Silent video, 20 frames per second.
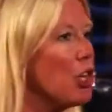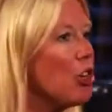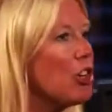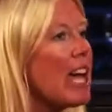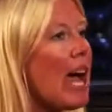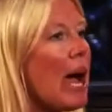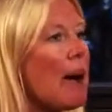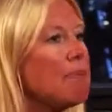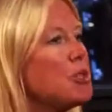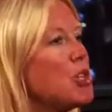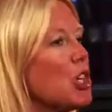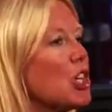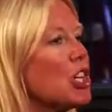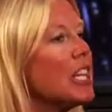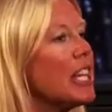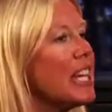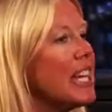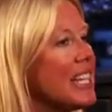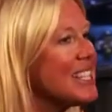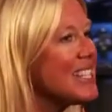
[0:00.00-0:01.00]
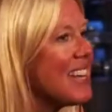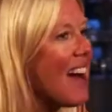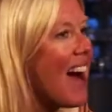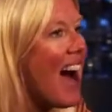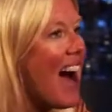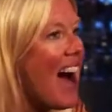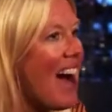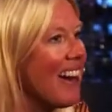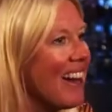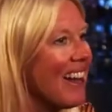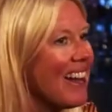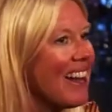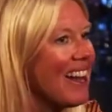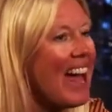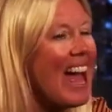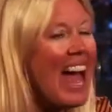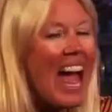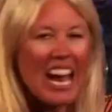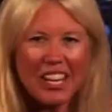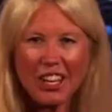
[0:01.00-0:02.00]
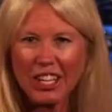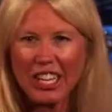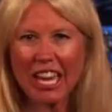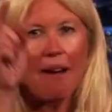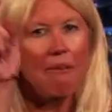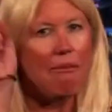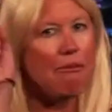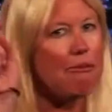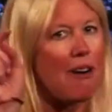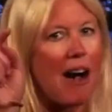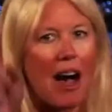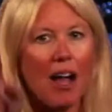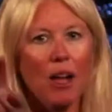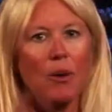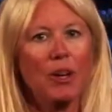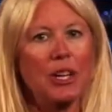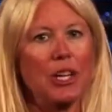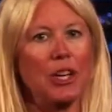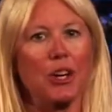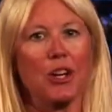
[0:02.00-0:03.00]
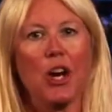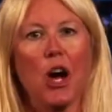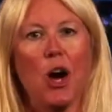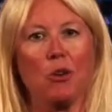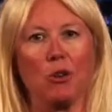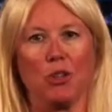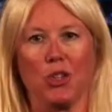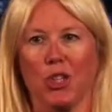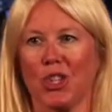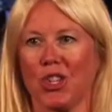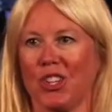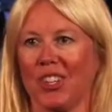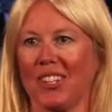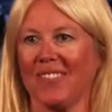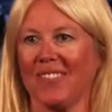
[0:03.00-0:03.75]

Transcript: you kept your cleats on and you kept following your coach.